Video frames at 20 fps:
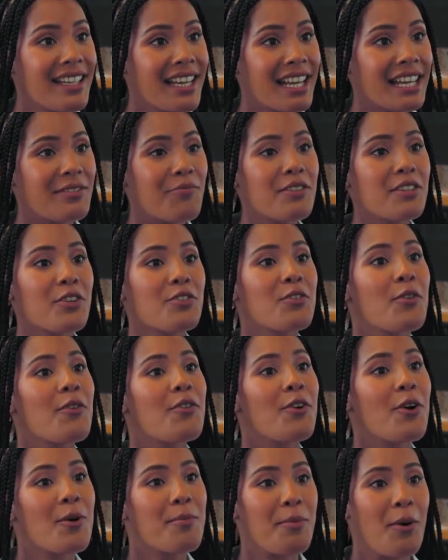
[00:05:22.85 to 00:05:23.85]
even under
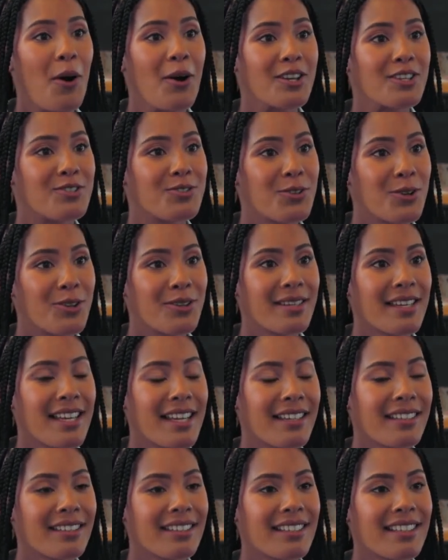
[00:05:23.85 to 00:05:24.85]
third-party
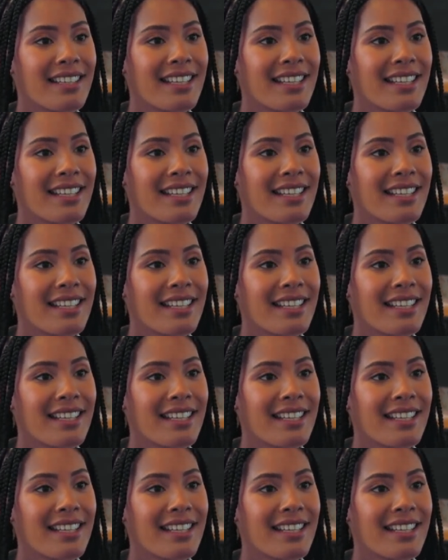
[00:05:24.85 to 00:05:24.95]
scrutiny.